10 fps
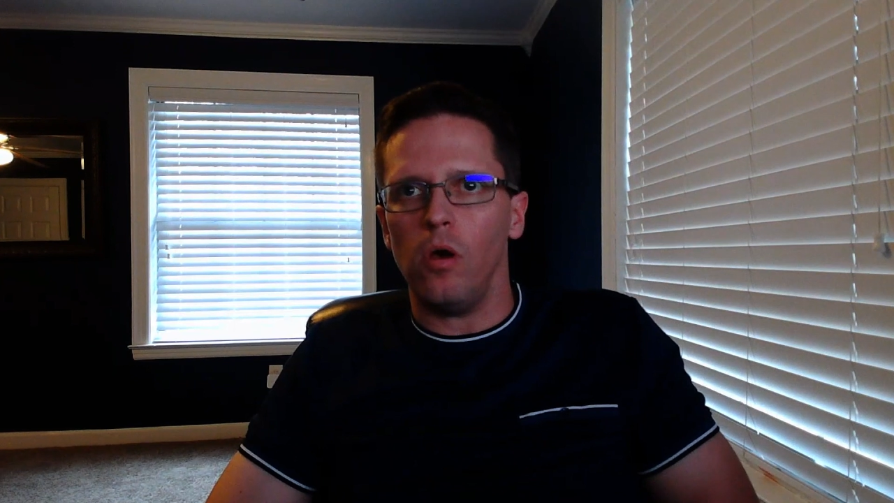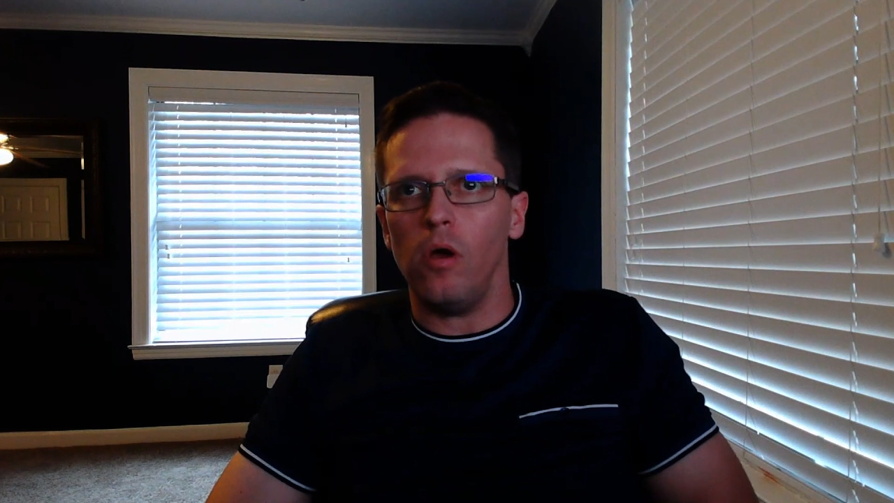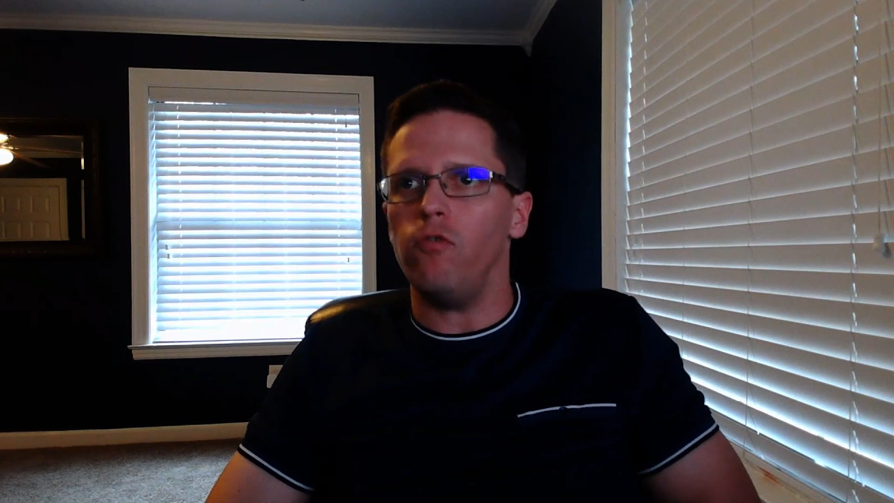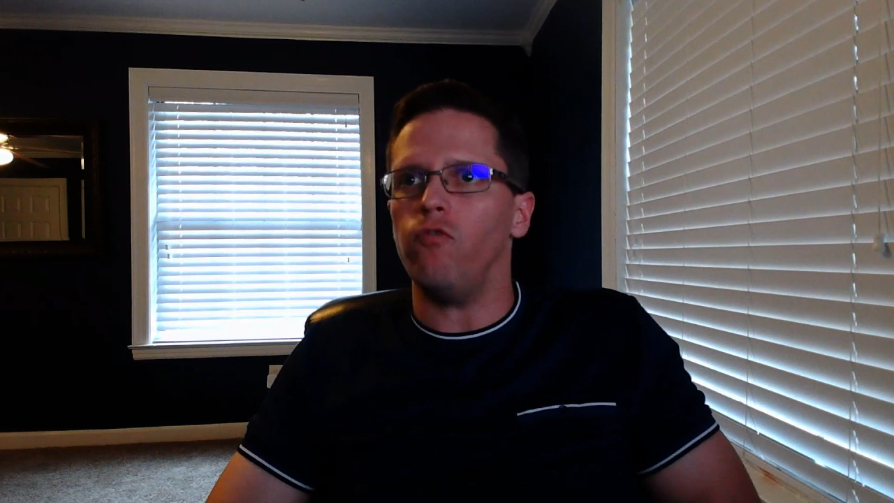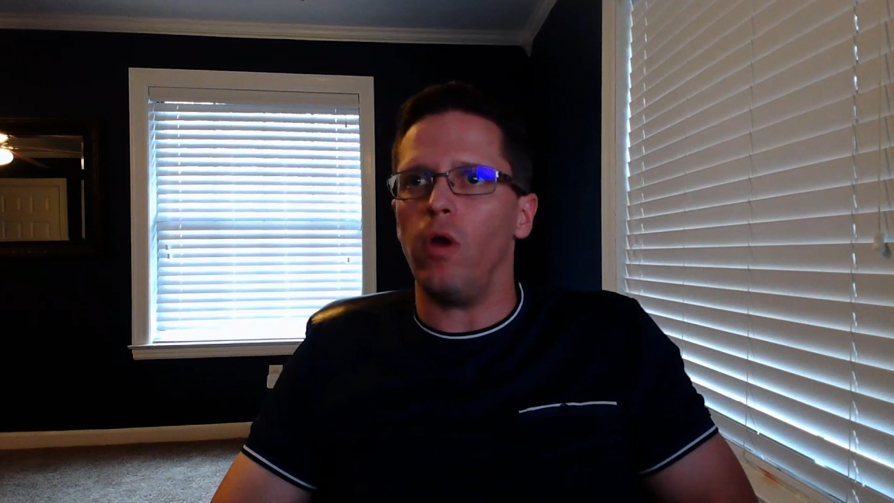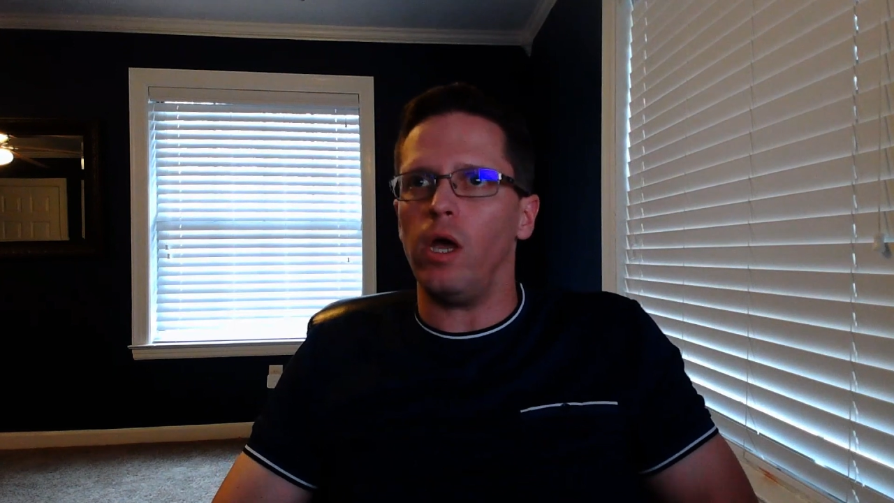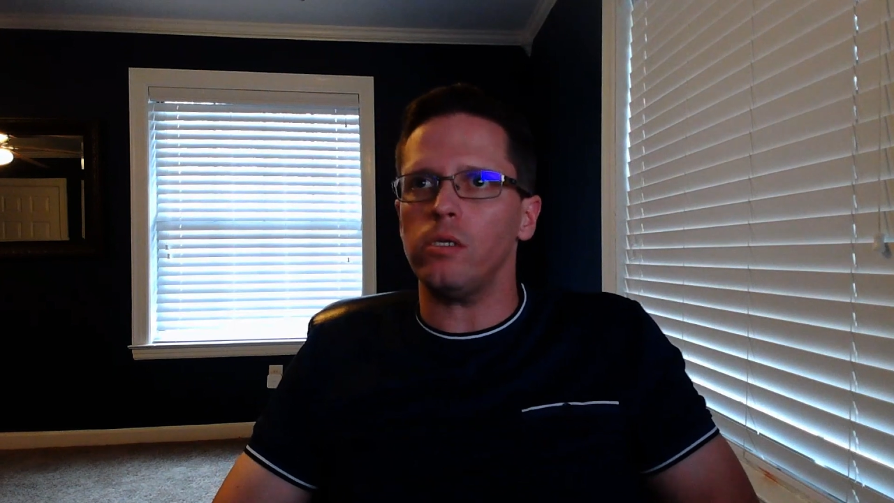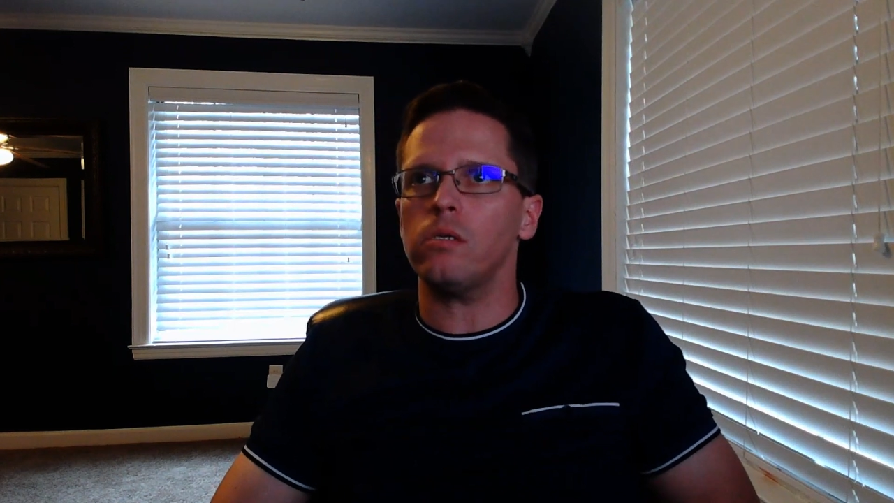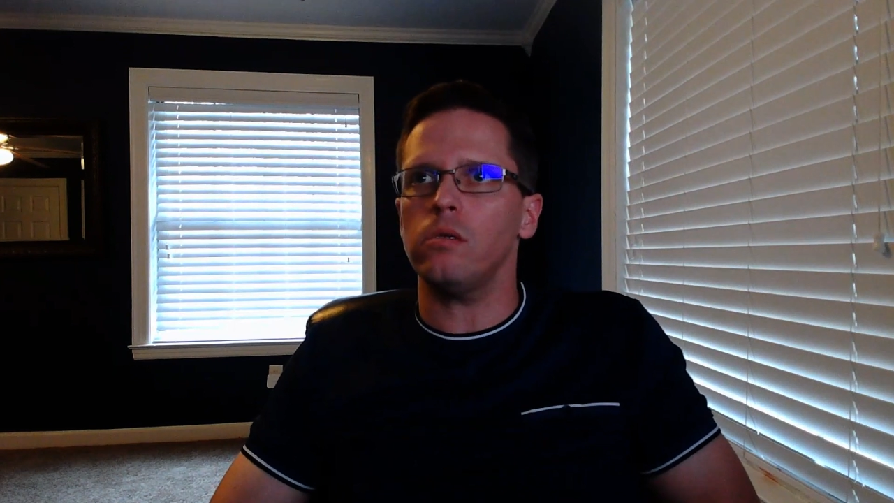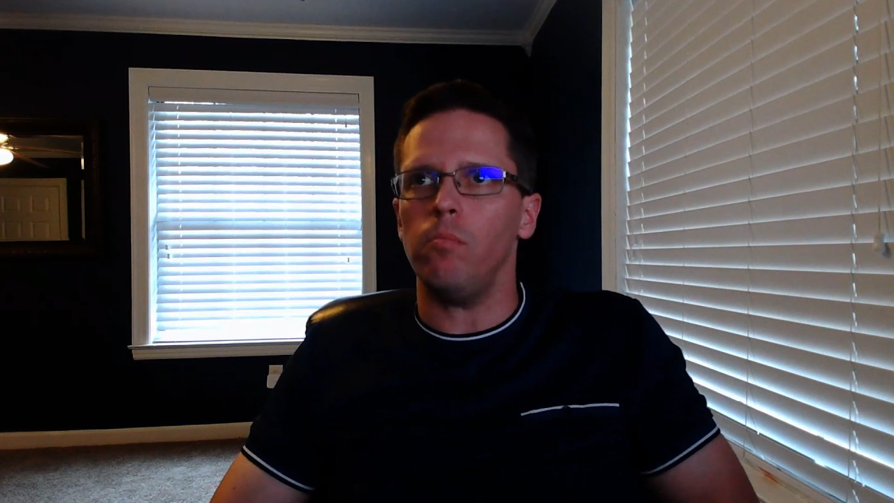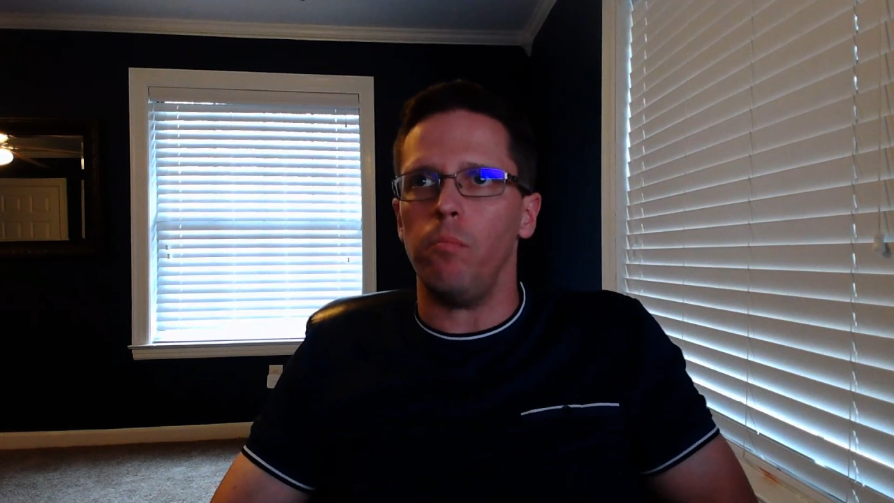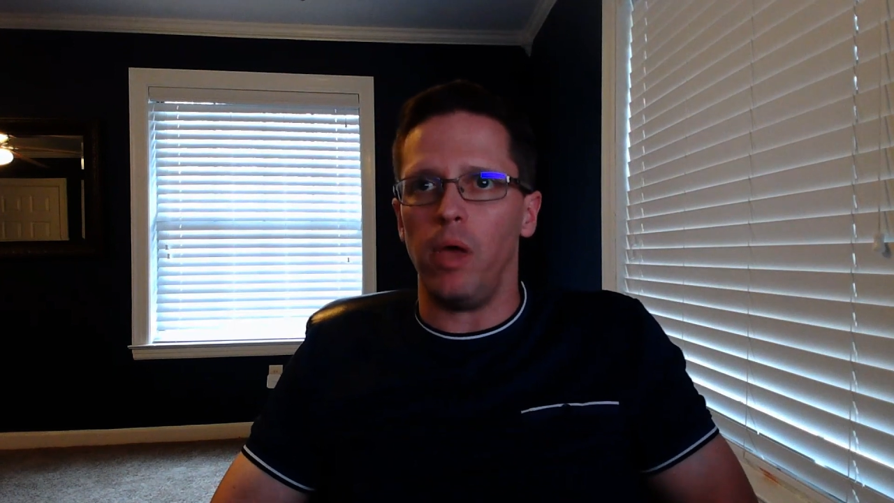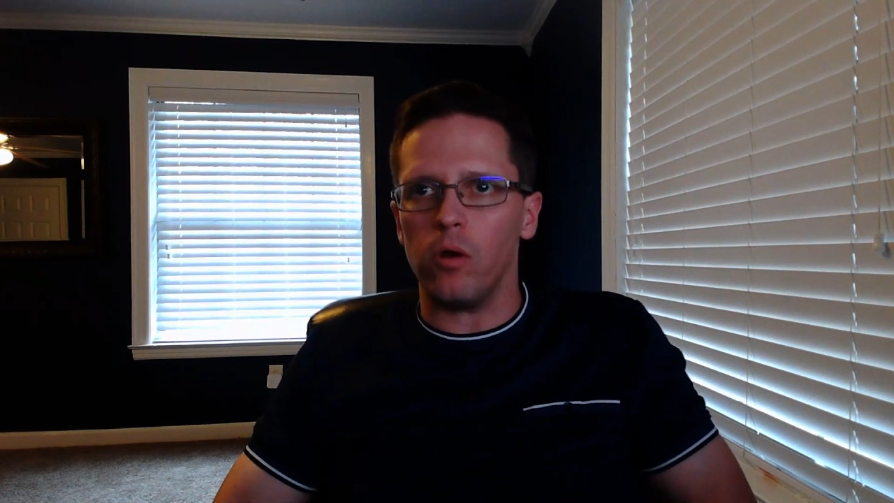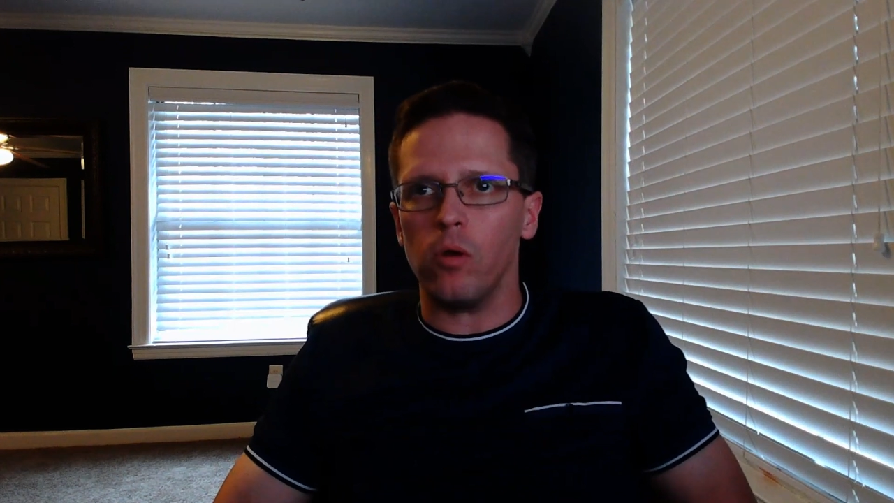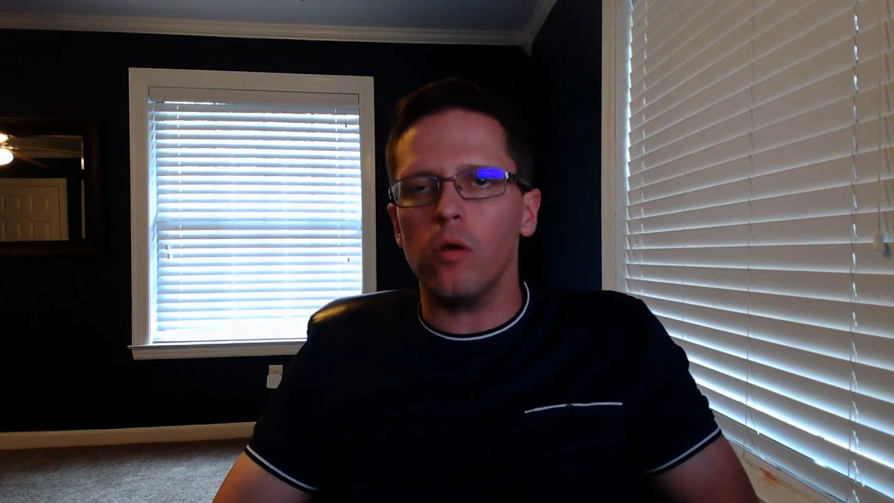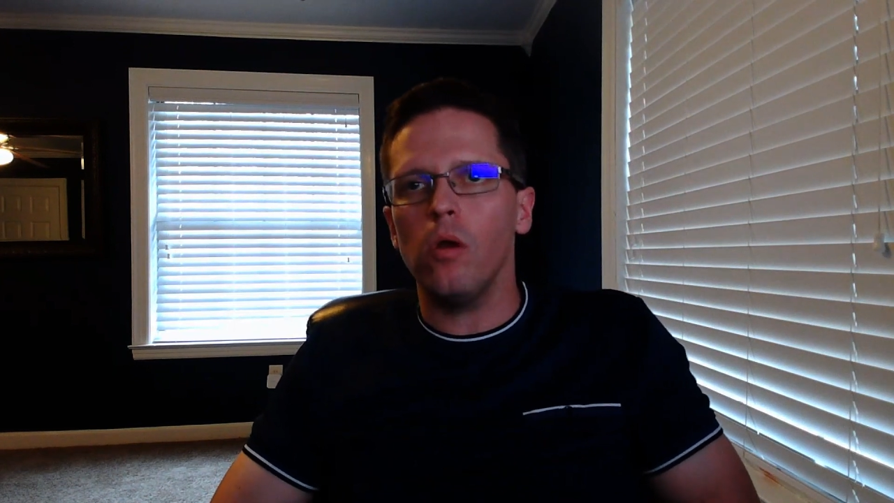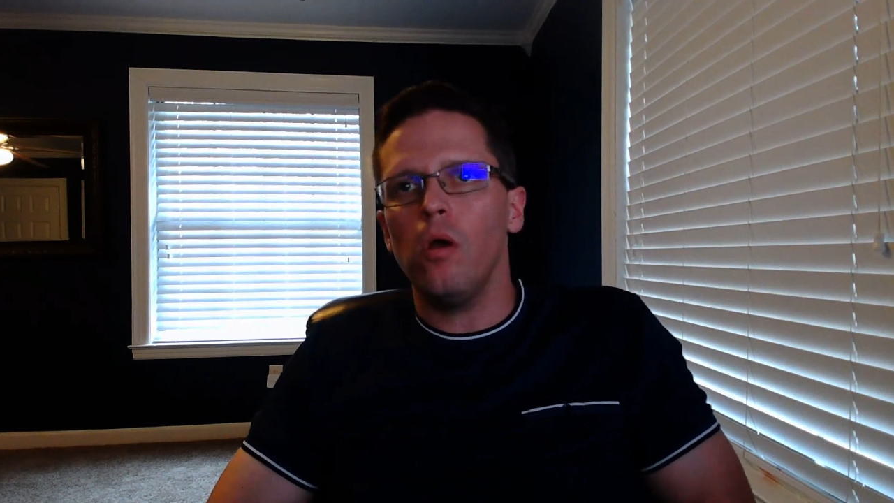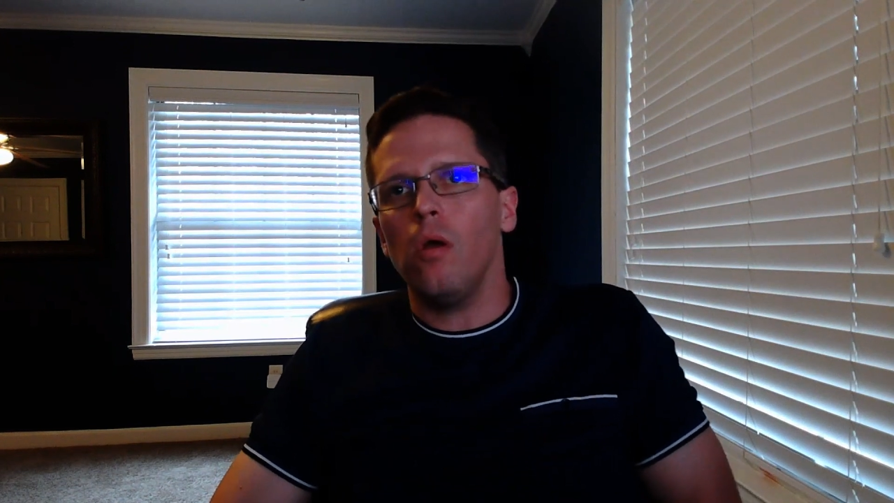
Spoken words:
address better.